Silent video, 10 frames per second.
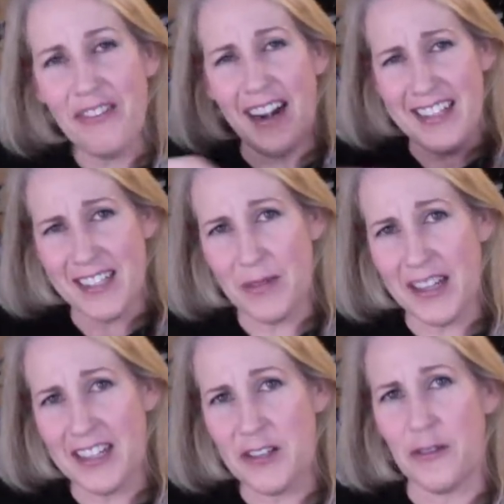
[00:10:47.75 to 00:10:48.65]
Right? It's
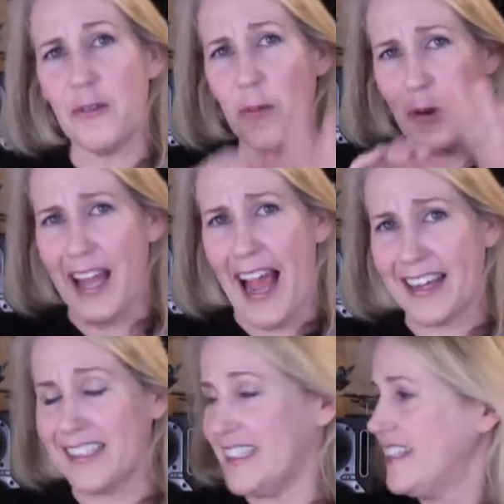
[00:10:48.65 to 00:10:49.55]
something that sort of
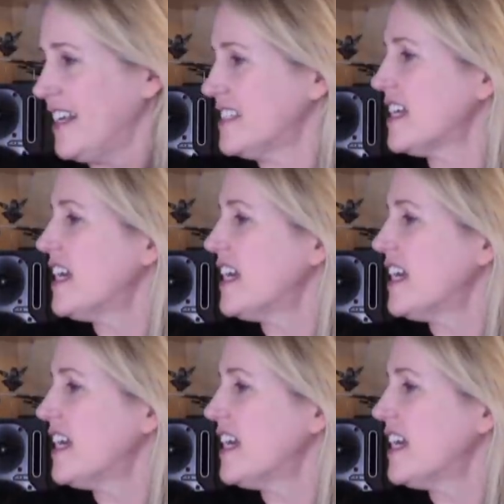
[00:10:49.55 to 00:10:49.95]
relaxes things.